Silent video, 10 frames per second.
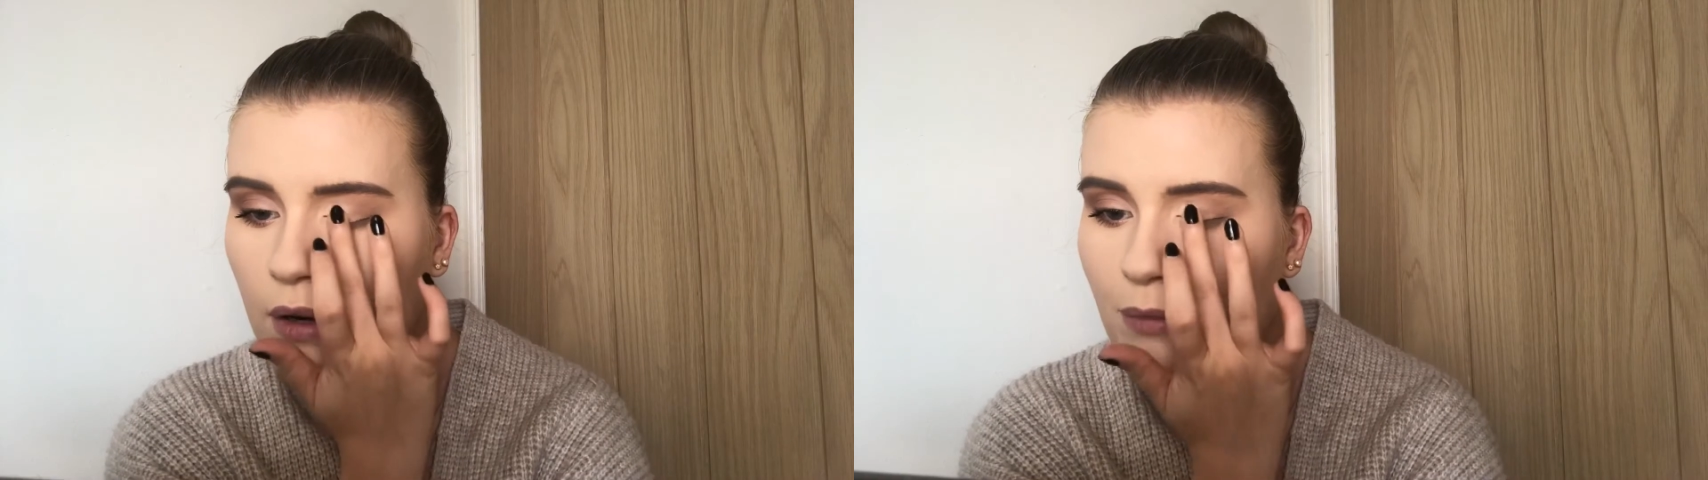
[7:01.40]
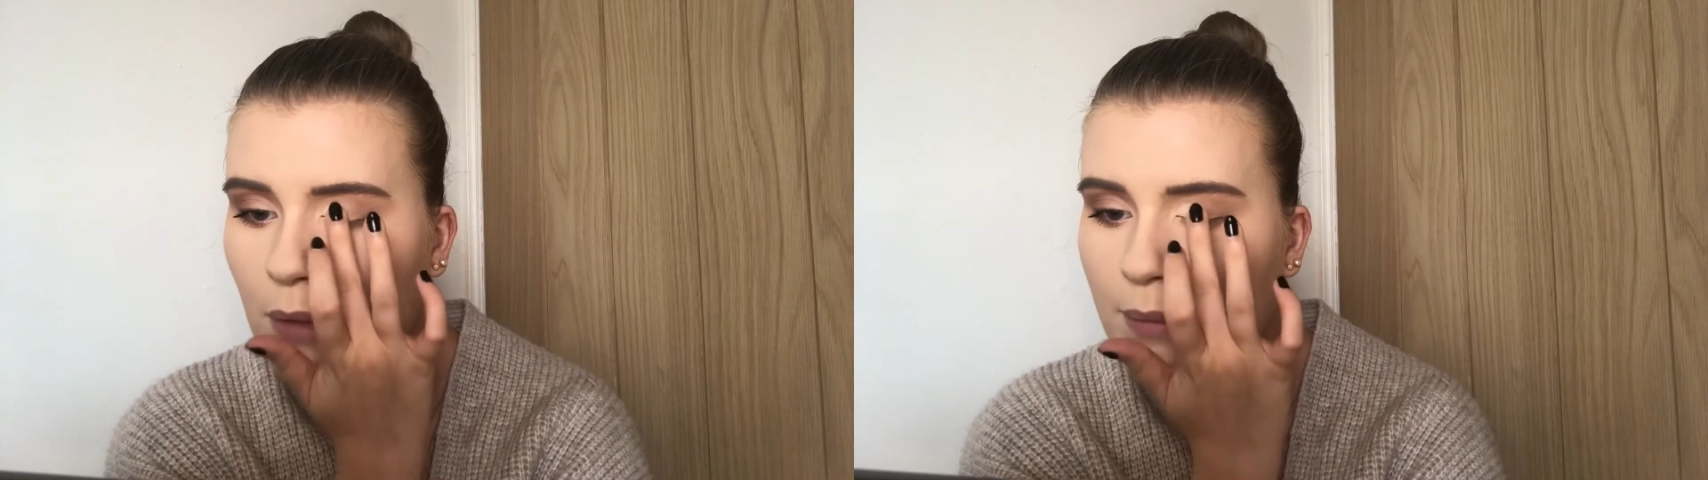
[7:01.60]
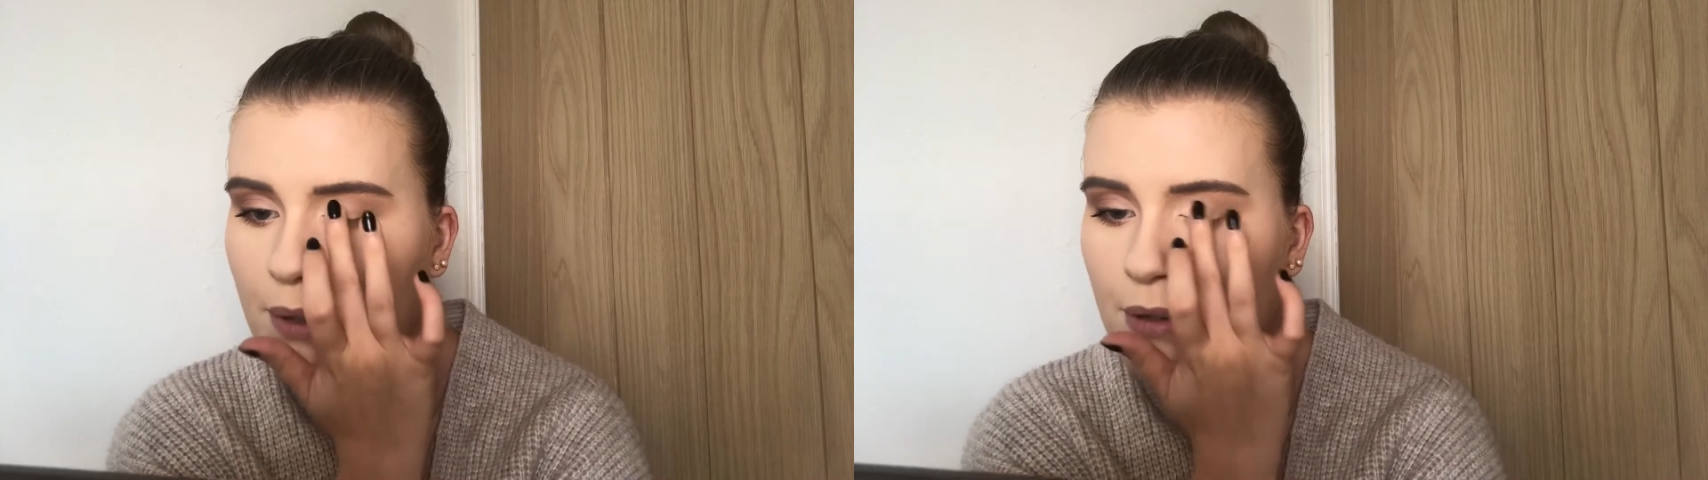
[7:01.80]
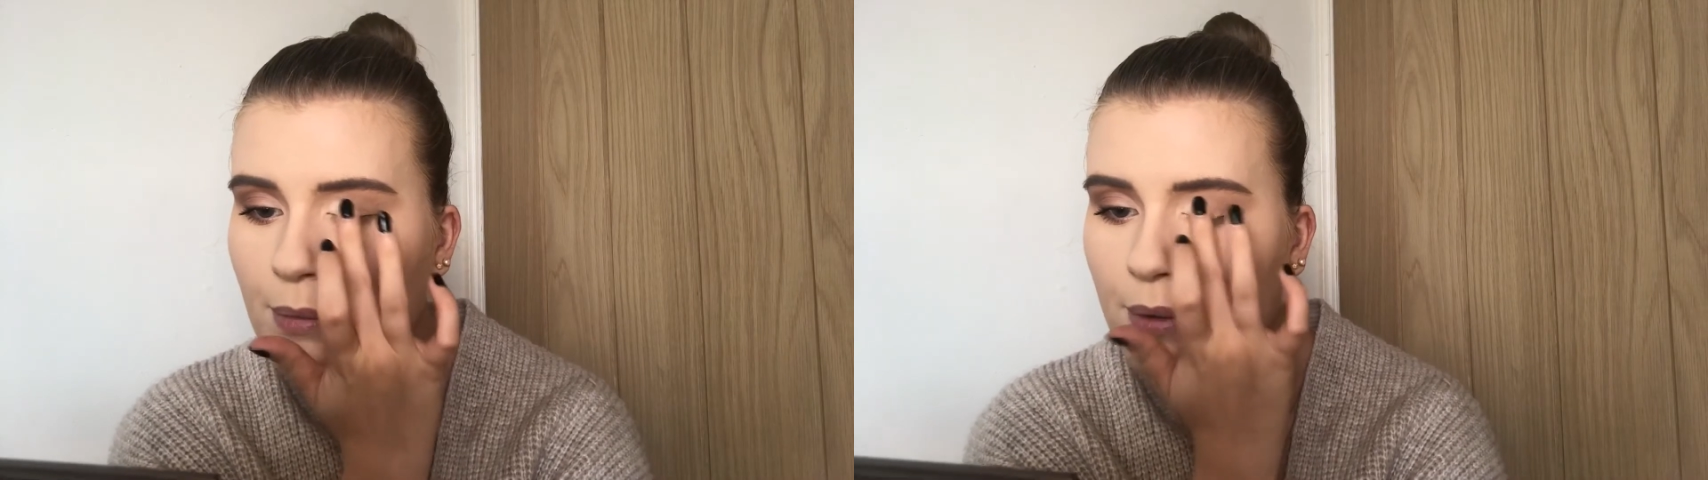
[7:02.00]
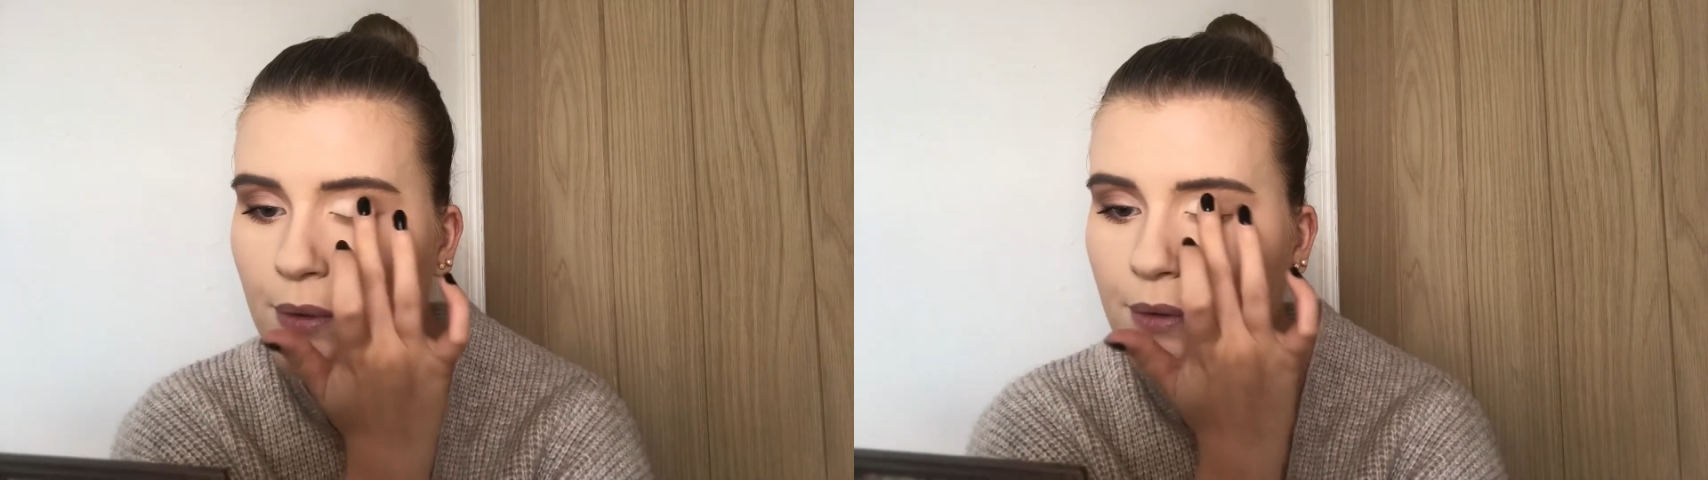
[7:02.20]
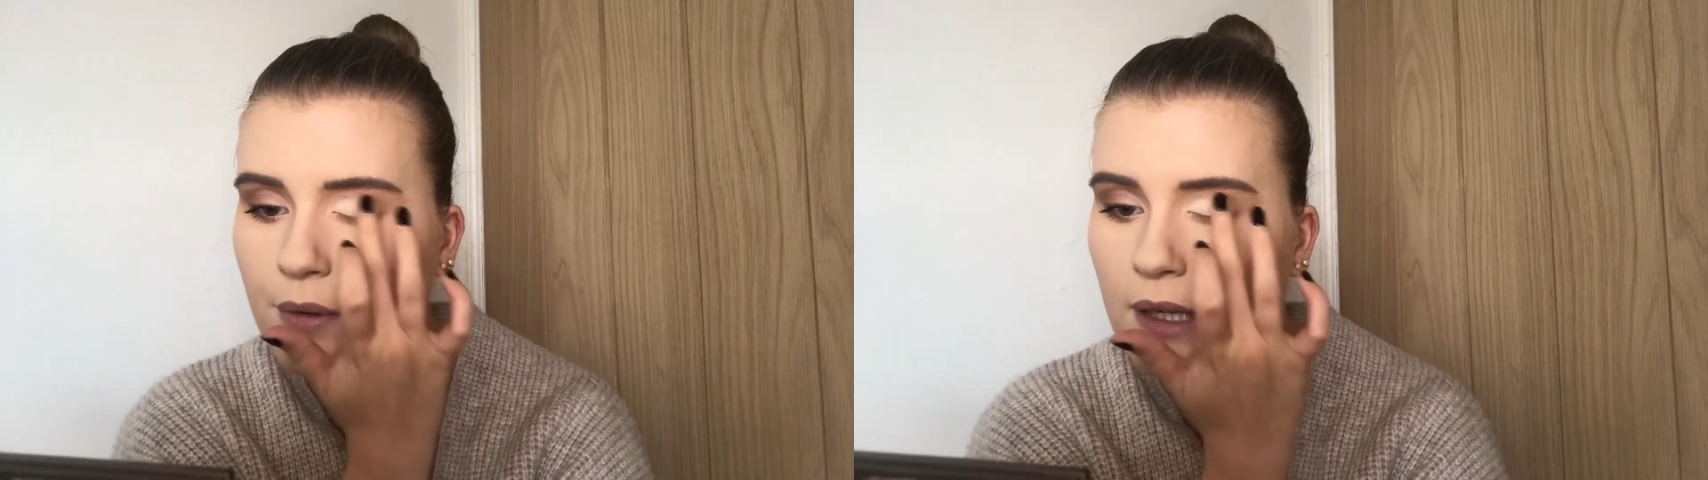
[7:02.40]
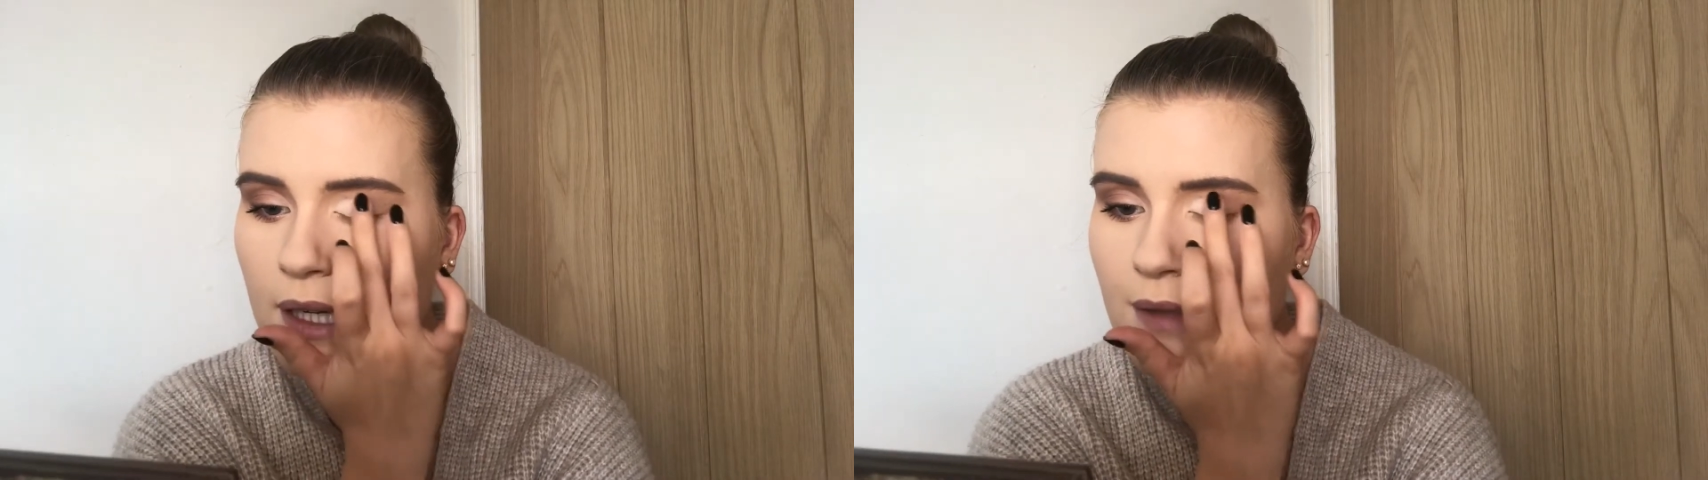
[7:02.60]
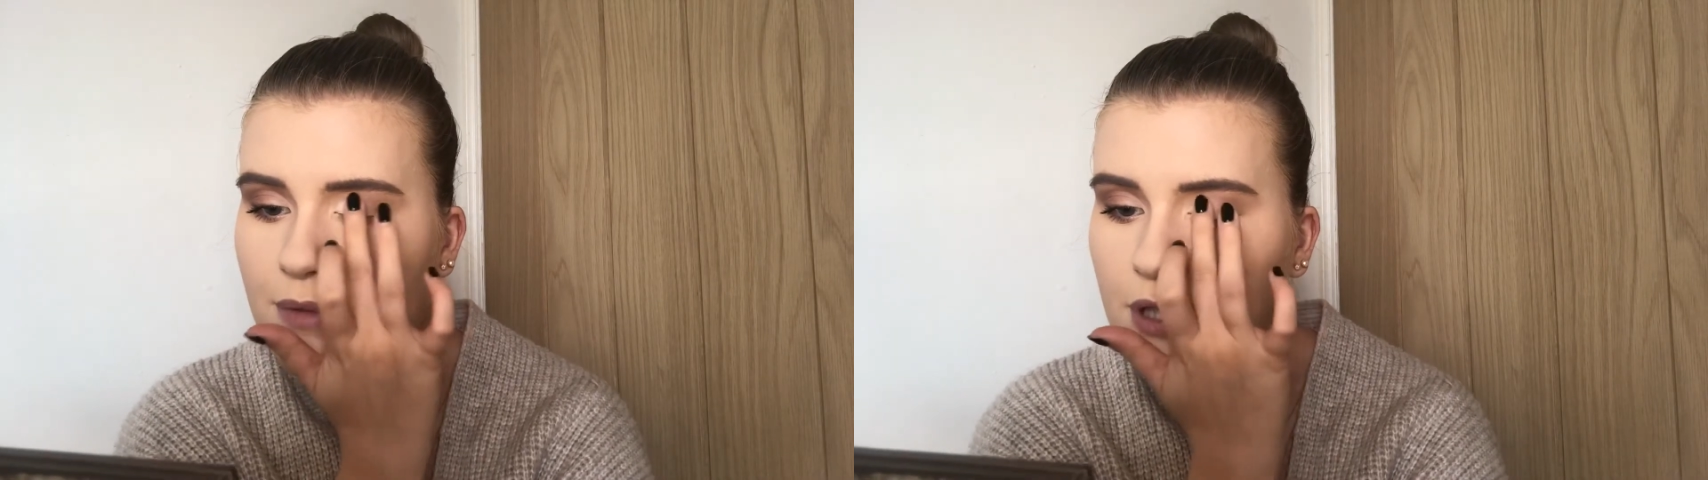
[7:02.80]
my pupil, and
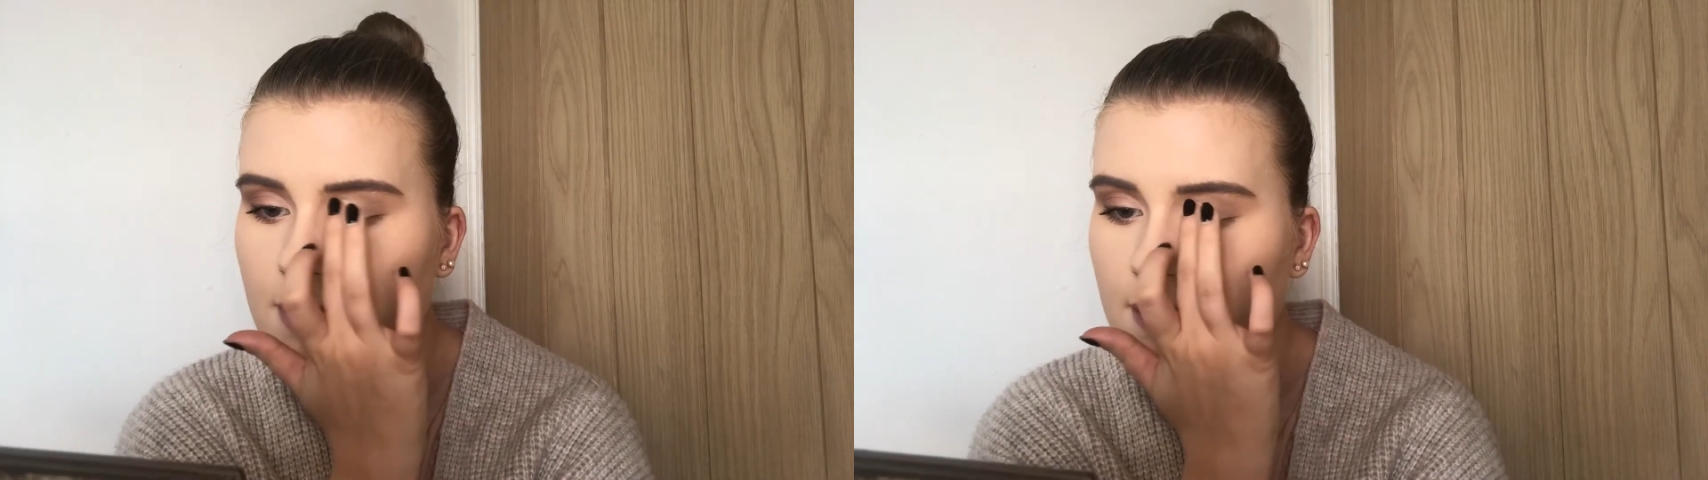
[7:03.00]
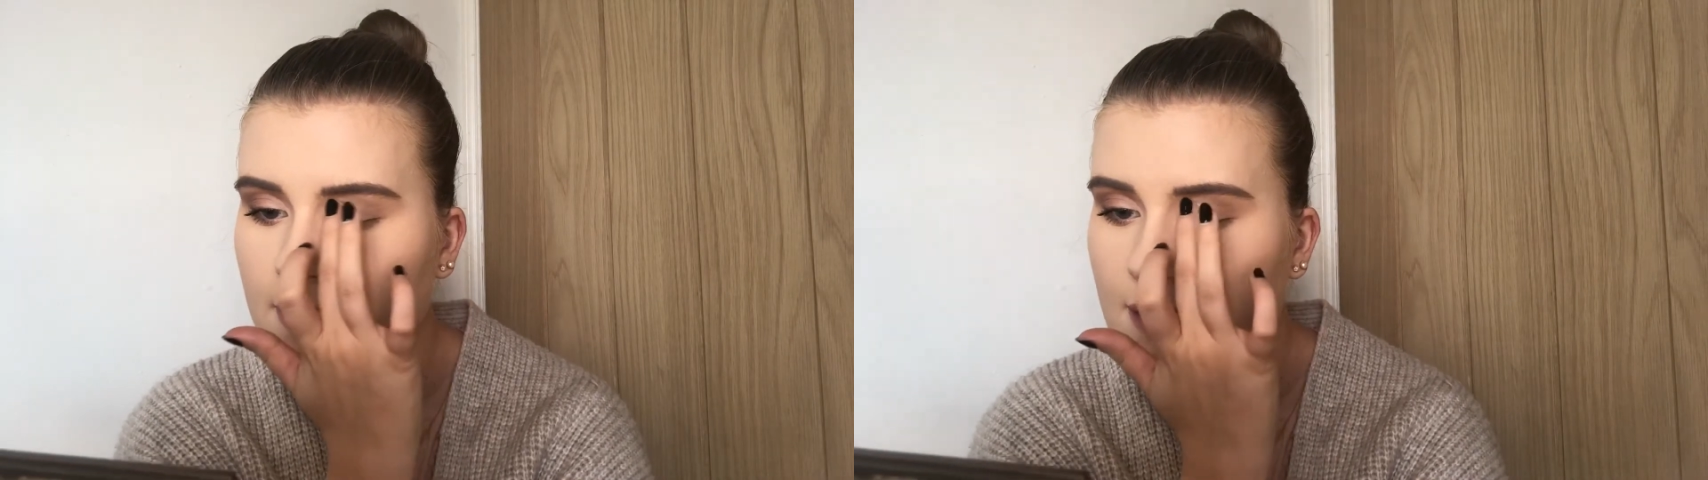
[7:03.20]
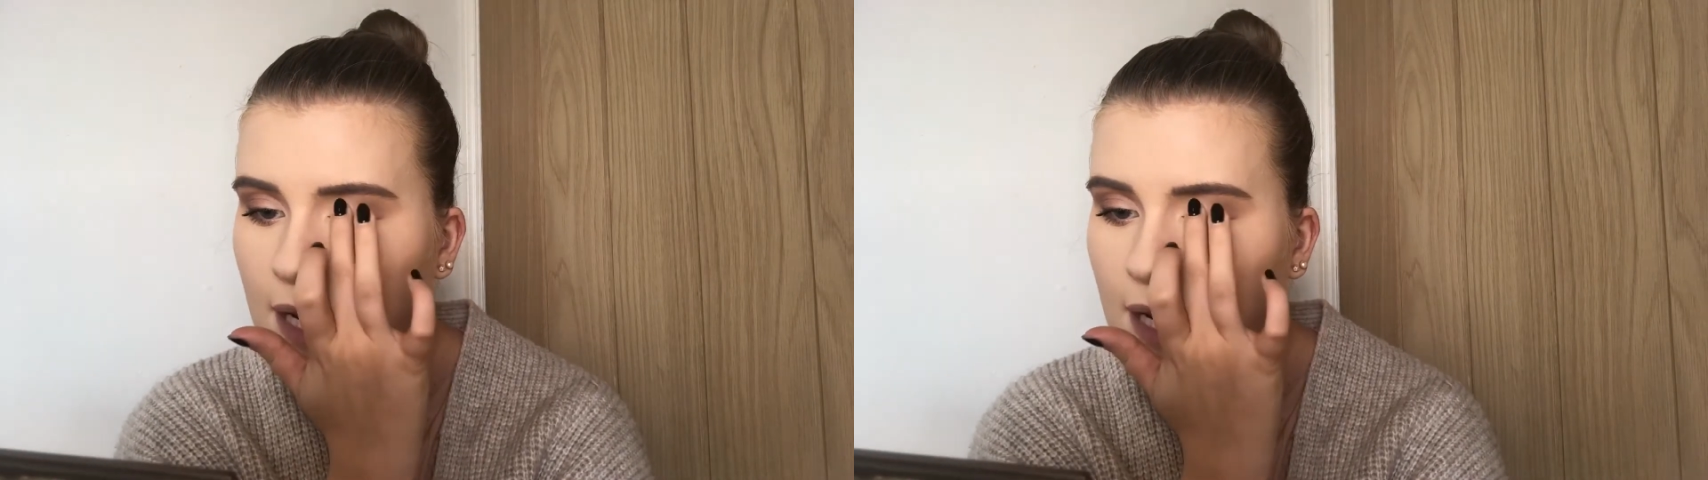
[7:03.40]
I'm just going to